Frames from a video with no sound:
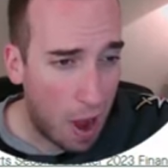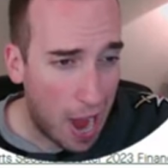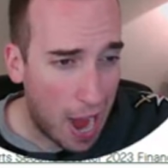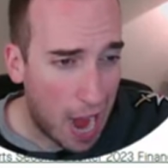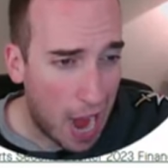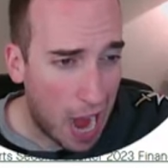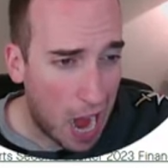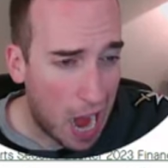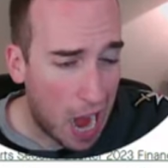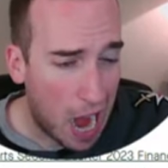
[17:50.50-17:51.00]
Wow.
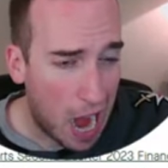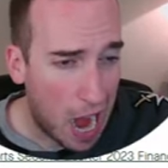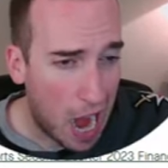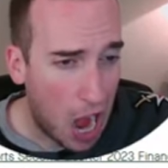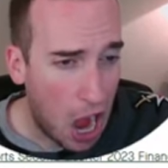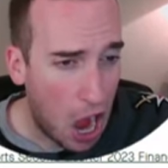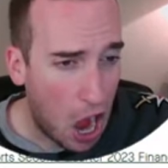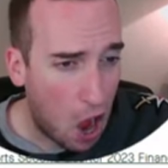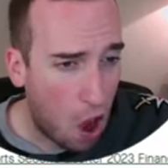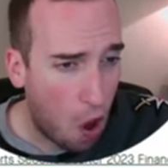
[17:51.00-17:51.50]

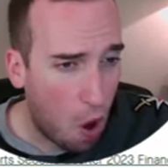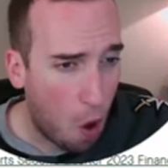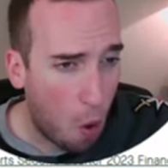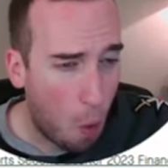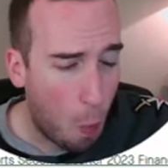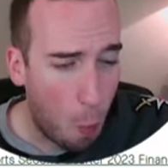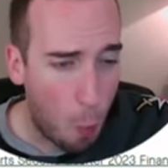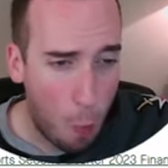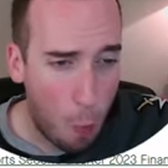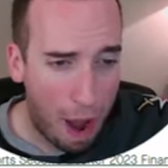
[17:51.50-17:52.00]

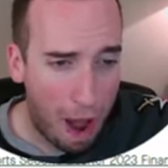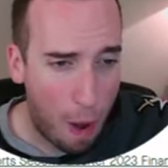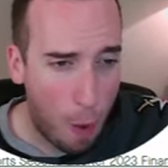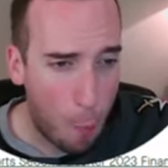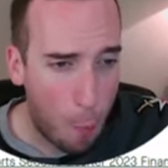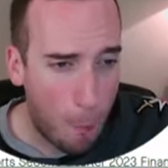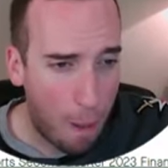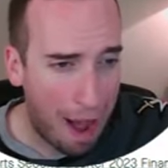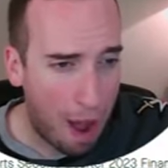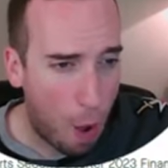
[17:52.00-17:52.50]

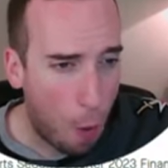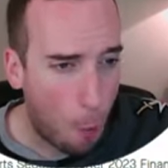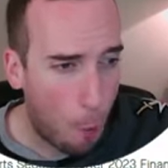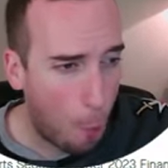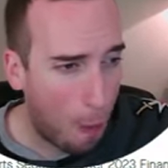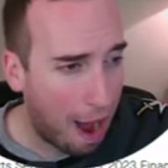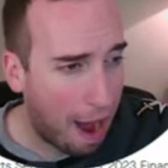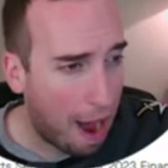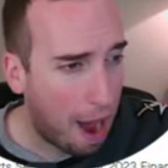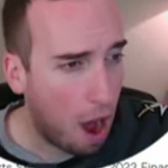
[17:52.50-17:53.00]
Wow, wow,
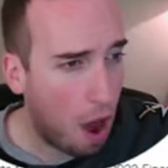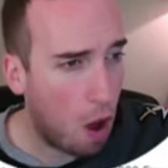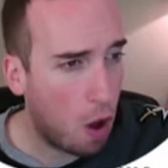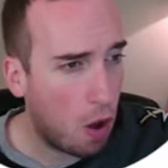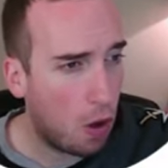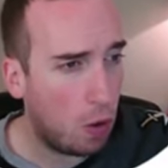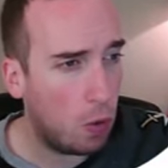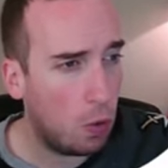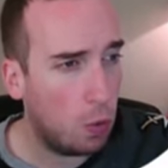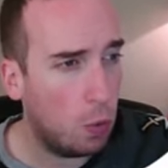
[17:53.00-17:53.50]

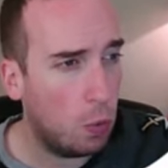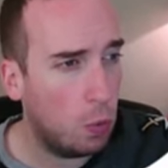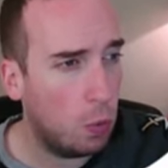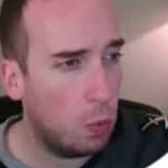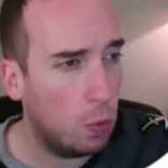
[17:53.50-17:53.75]
wow.